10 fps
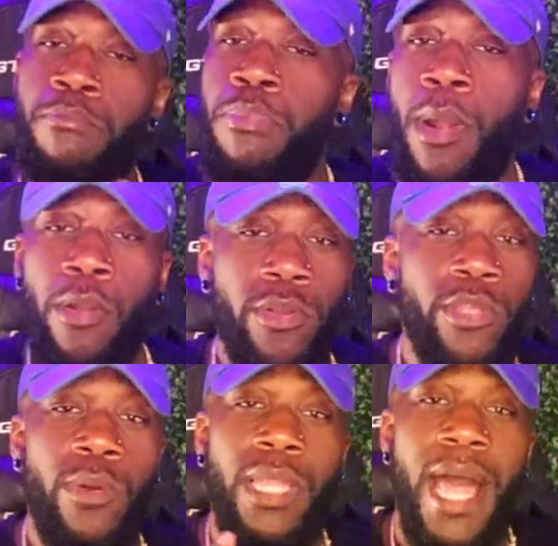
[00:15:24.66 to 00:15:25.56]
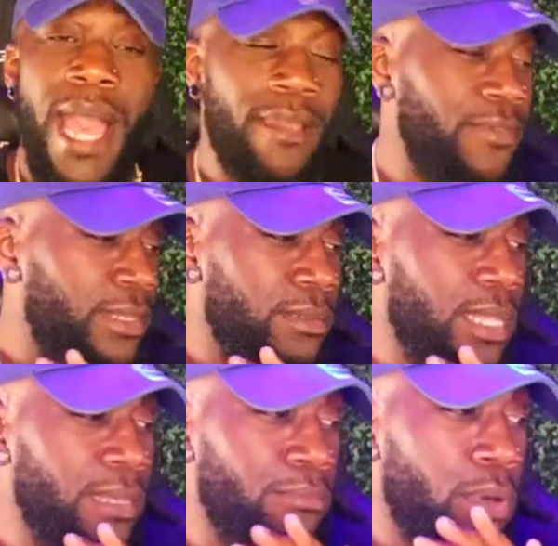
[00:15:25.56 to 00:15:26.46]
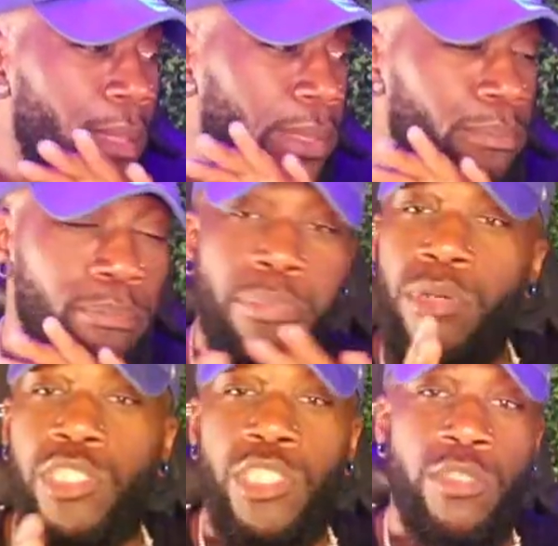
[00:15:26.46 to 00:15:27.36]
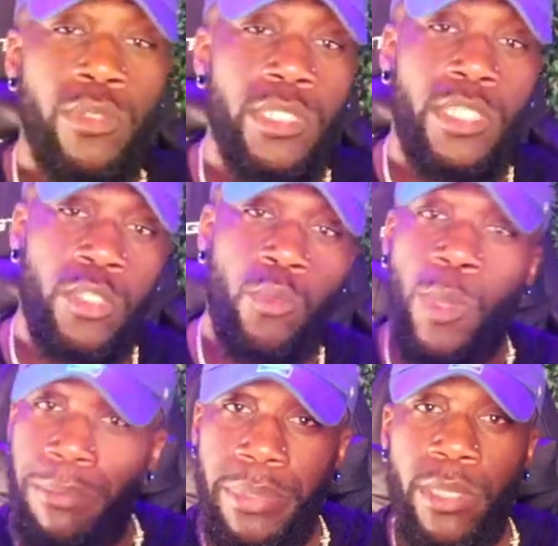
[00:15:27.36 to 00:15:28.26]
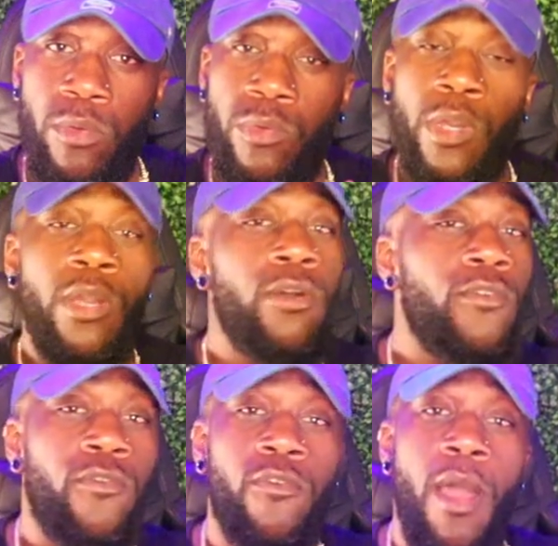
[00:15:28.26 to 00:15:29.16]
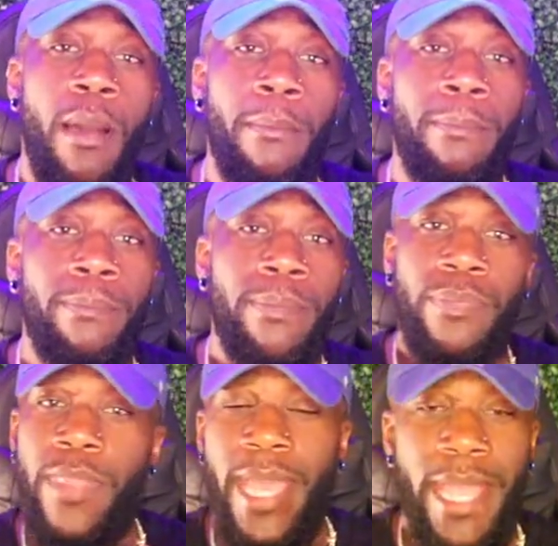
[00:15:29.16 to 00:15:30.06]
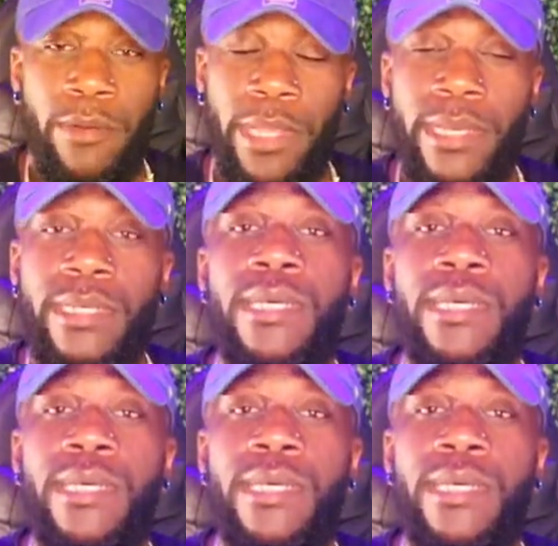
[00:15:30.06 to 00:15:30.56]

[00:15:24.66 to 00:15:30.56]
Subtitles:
burn you alive and probably push you and sweep you from the area.